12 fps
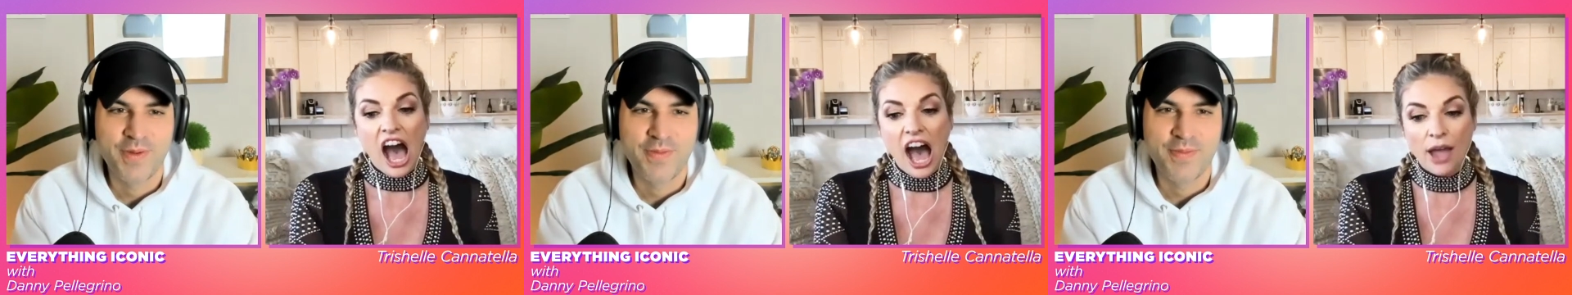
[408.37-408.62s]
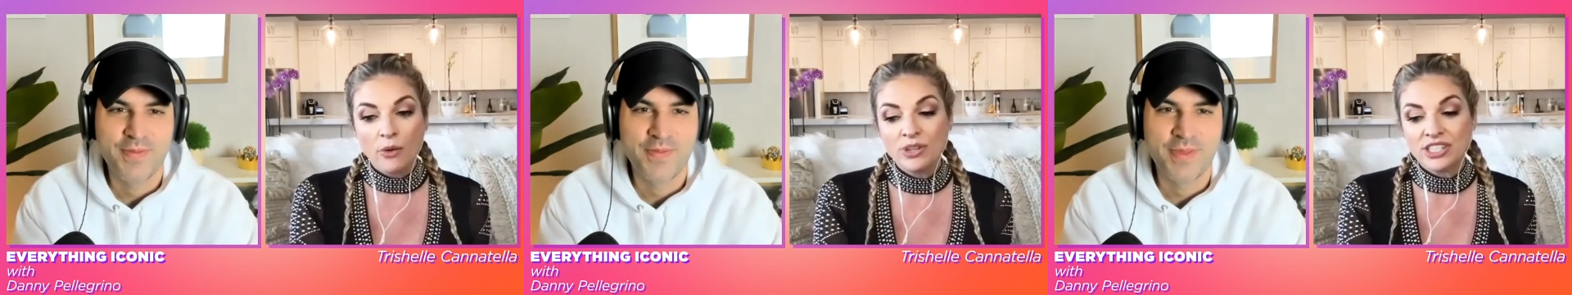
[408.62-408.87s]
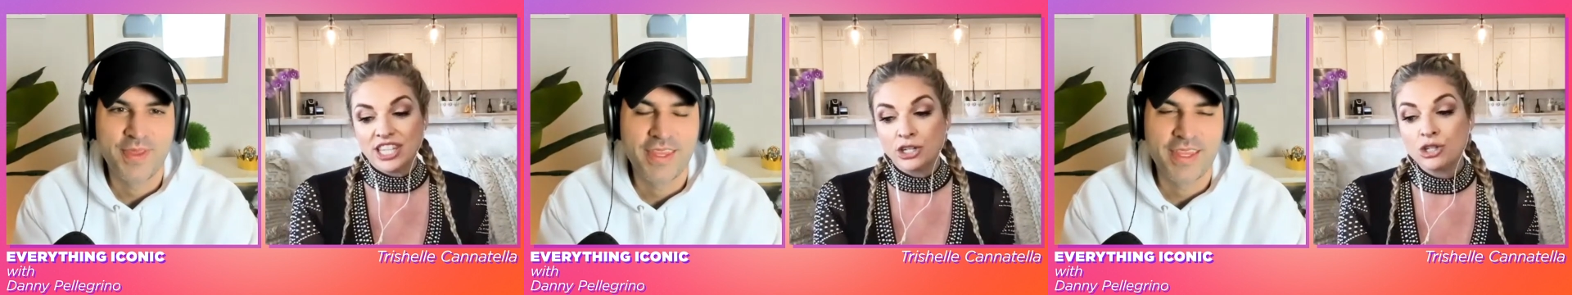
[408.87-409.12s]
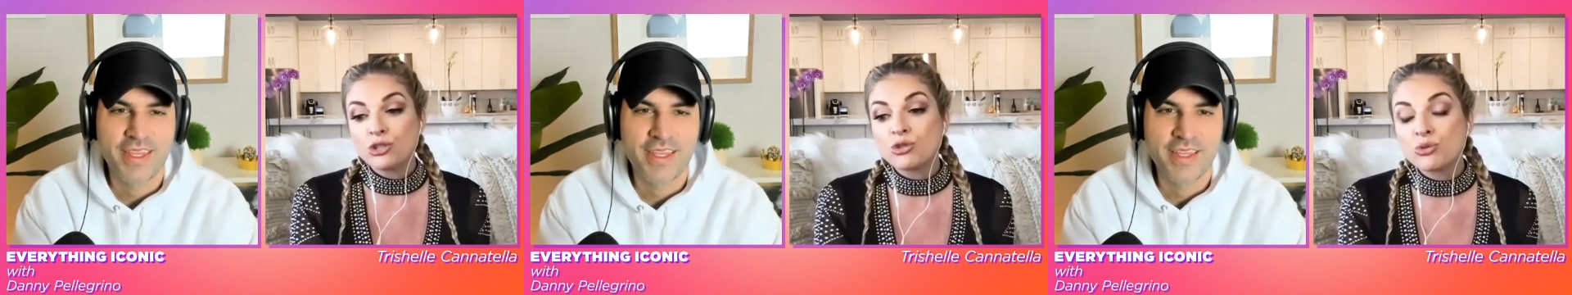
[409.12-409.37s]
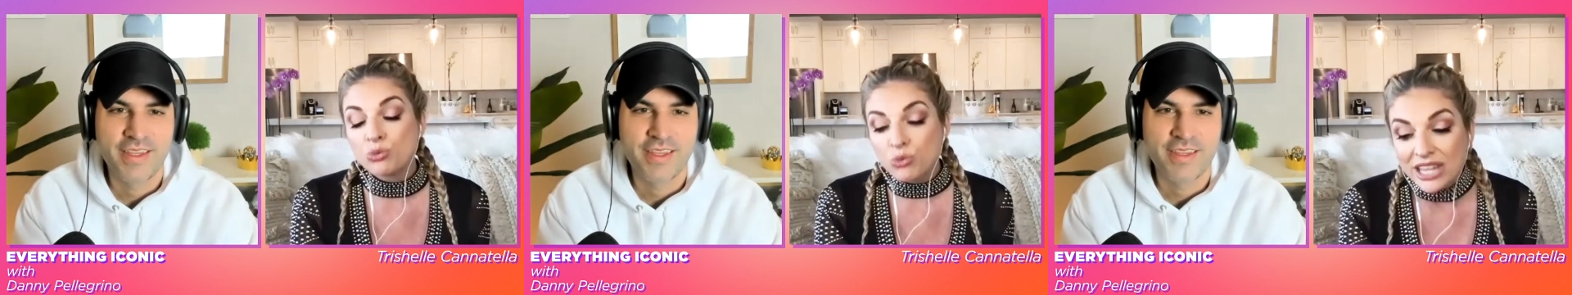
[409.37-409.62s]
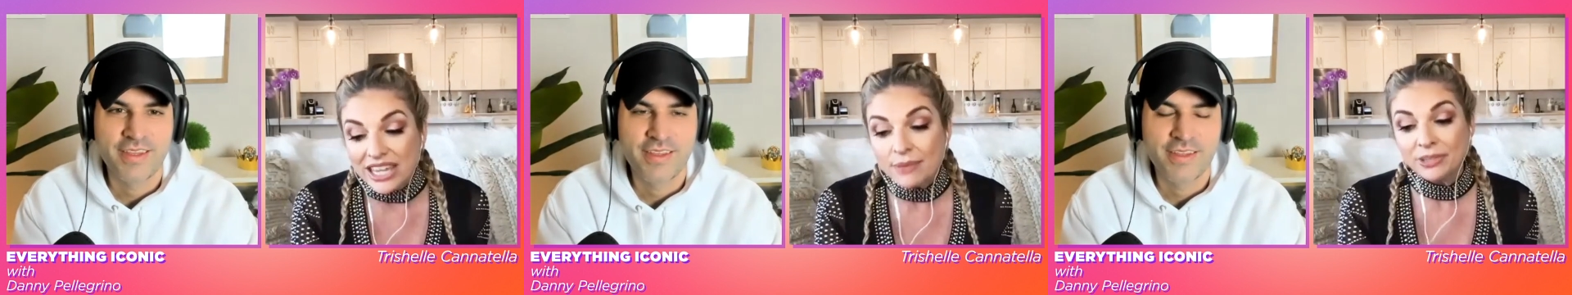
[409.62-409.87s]
Speaker 1: I was
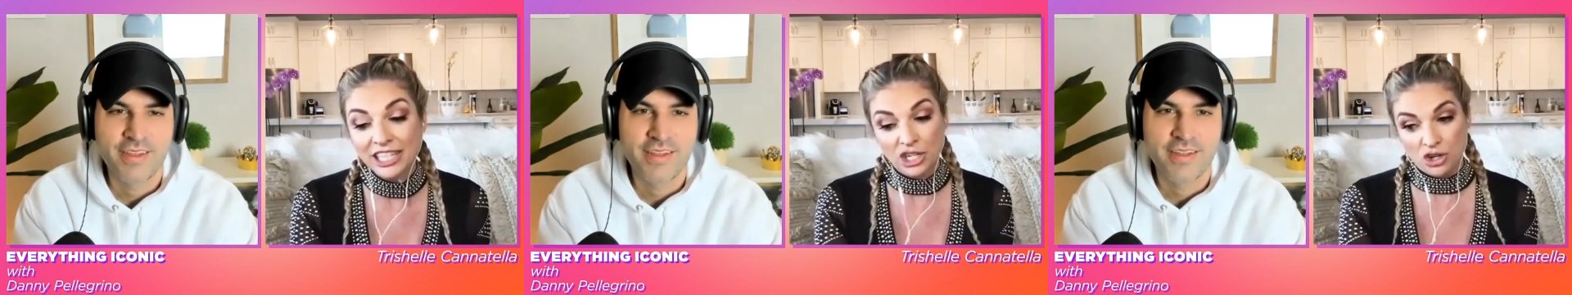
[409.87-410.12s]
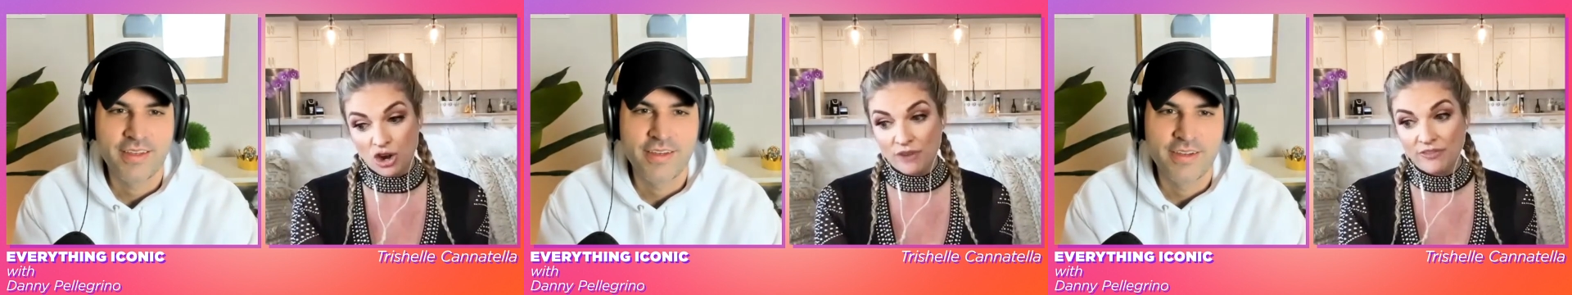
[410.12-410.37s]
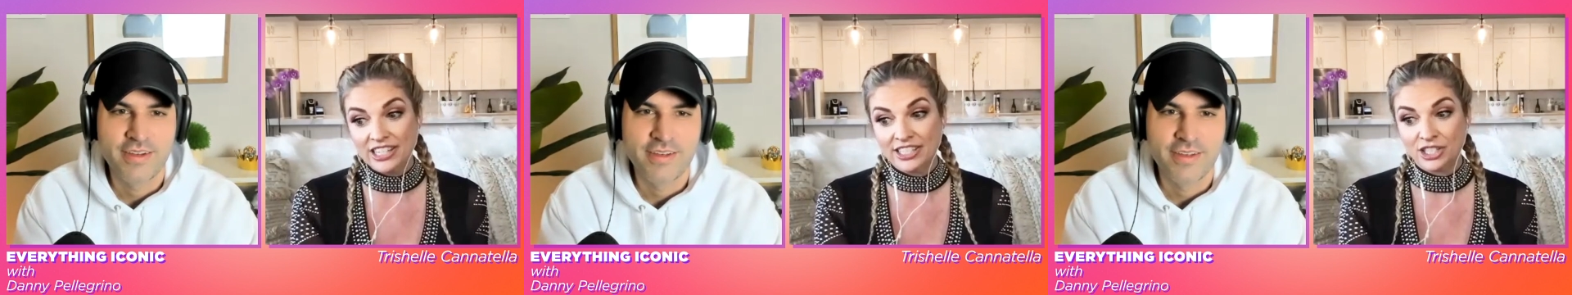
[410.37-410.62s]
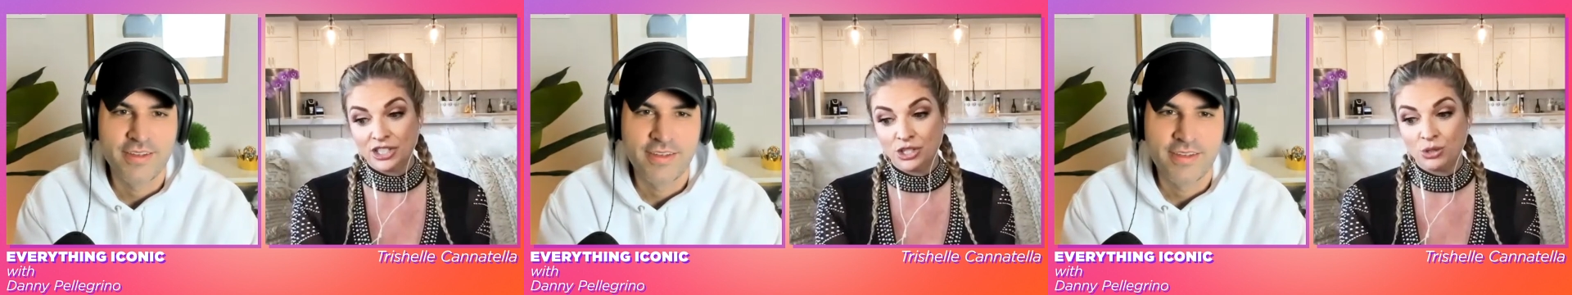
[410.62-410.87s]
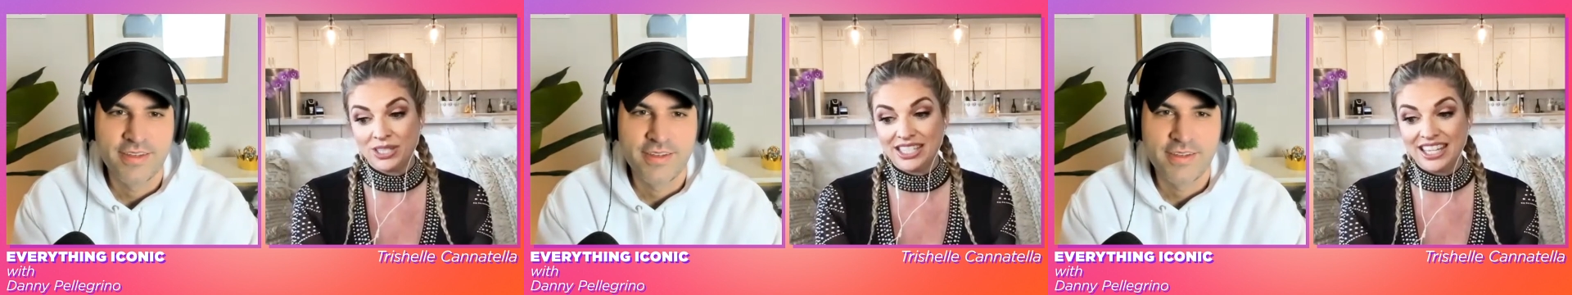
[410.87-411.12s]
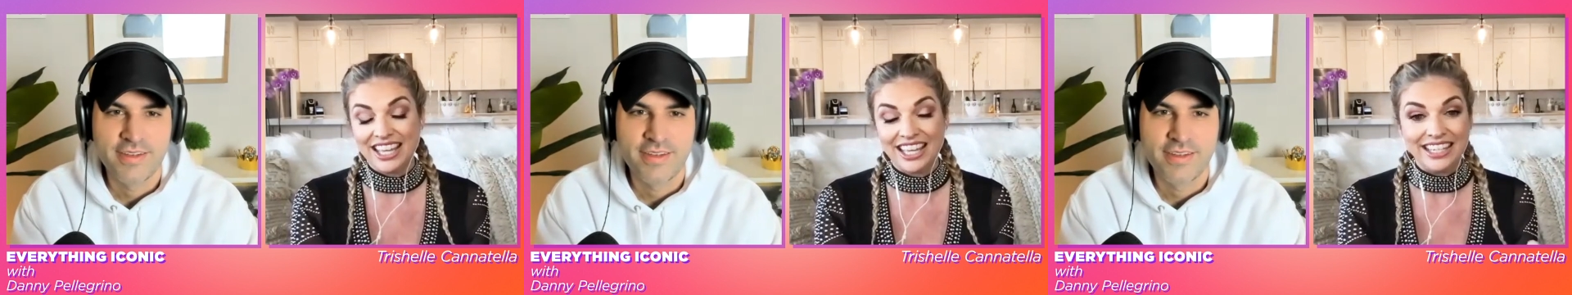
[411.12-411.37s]
extremely nervous to
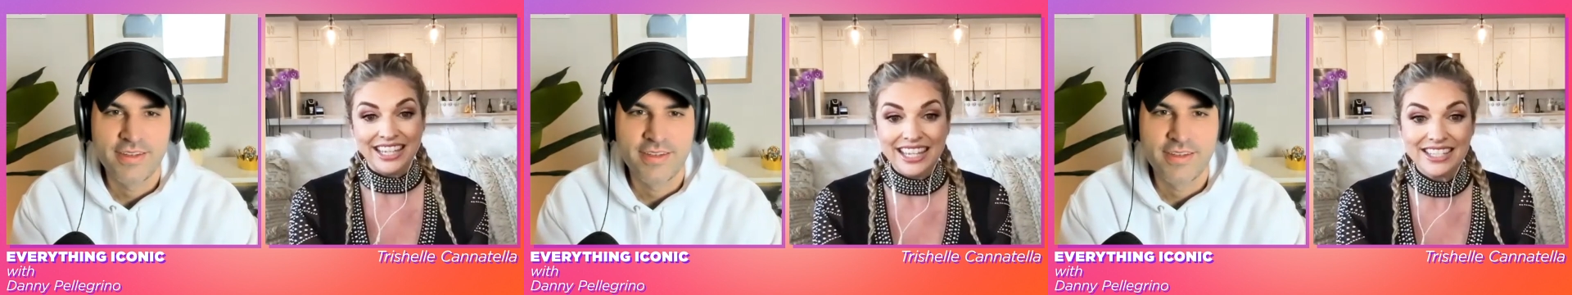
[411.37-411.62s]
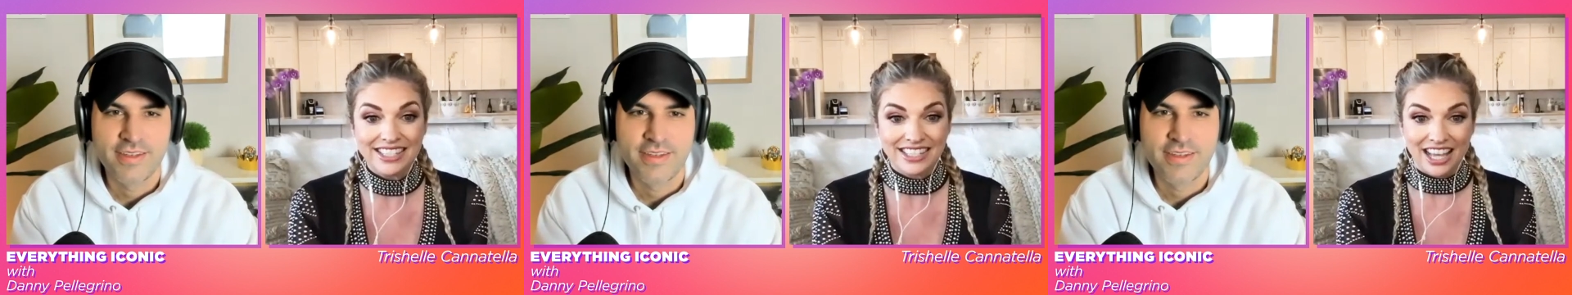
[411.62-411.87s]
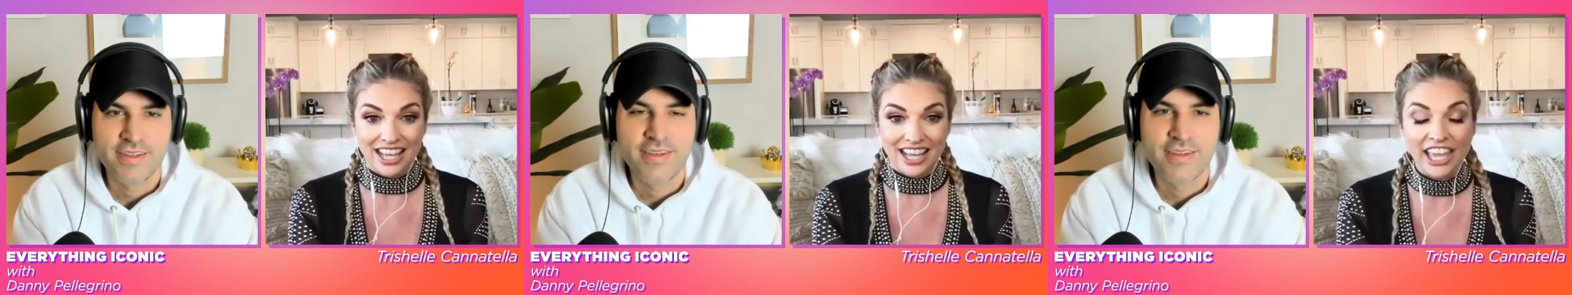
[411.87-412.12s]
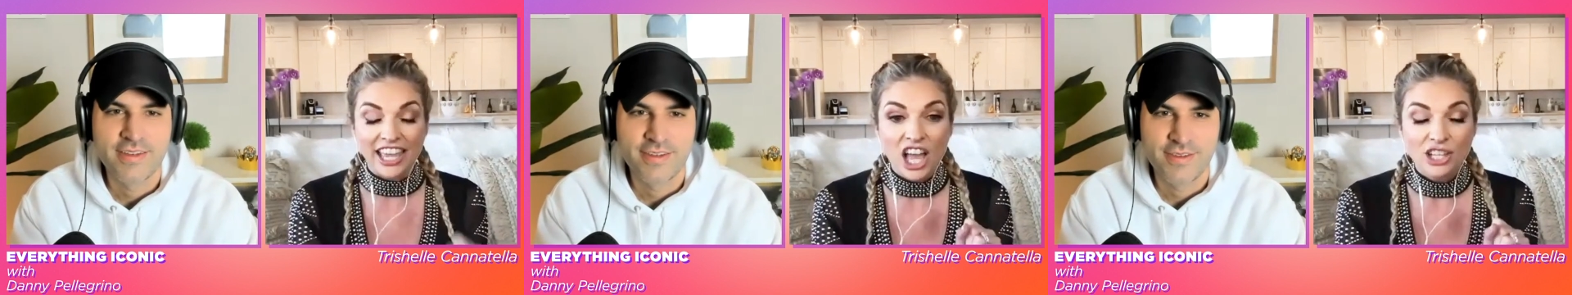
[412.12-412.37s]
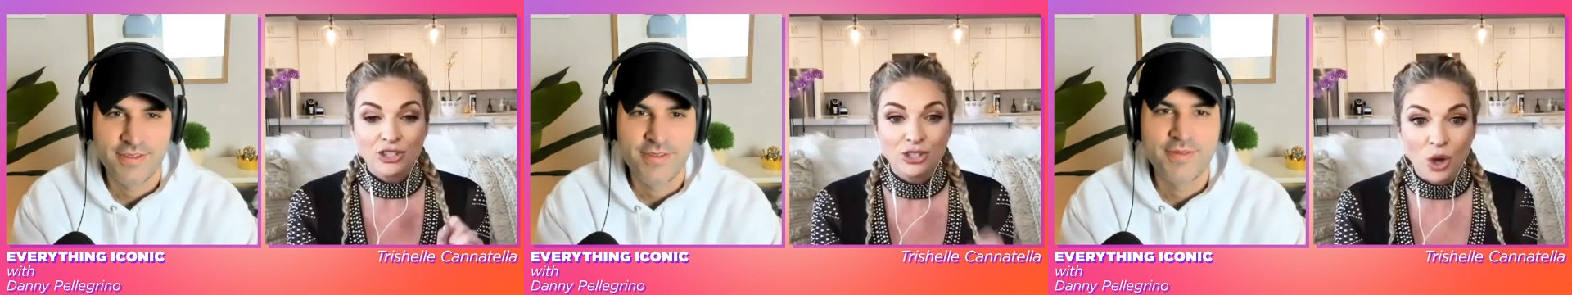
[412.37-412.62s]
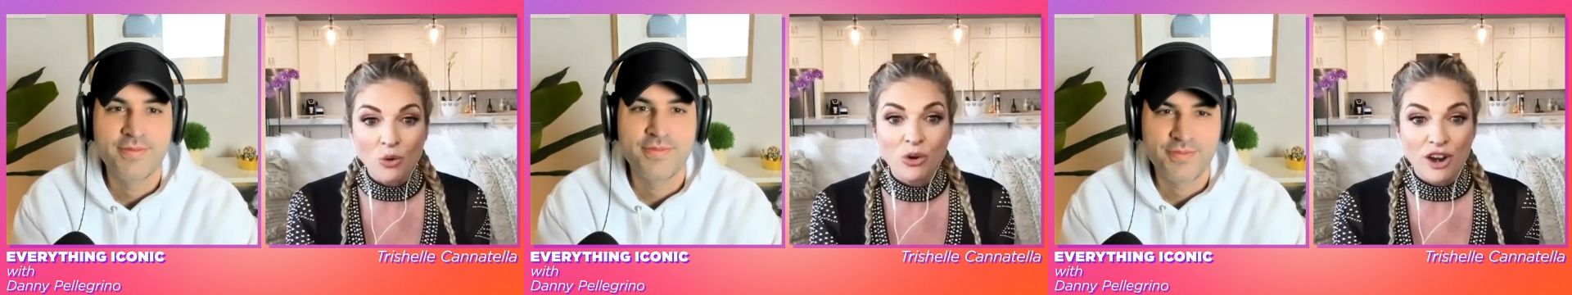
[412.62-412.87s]
see Aneesa, like
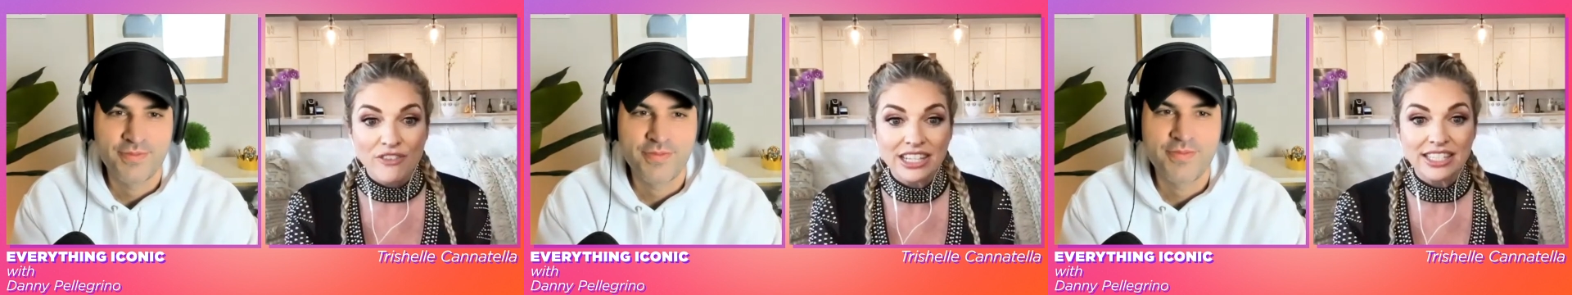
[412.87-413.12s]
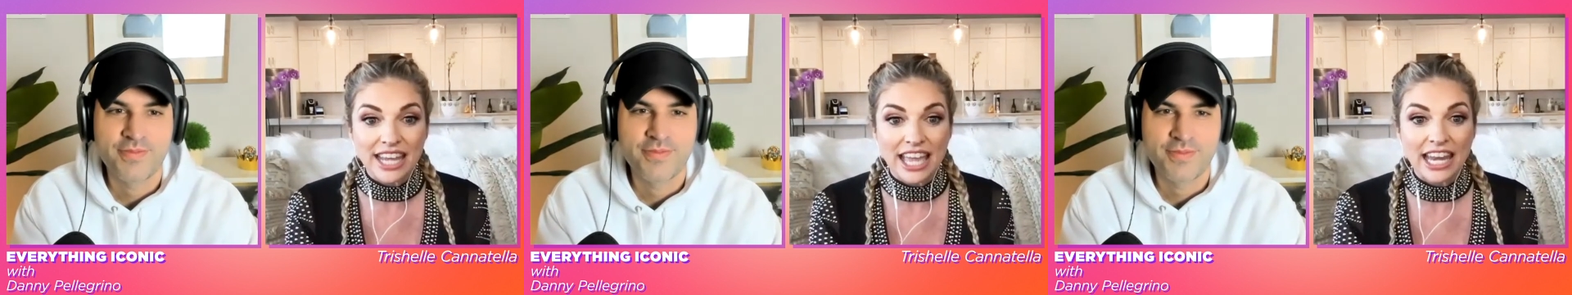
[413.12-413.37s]
so nervous,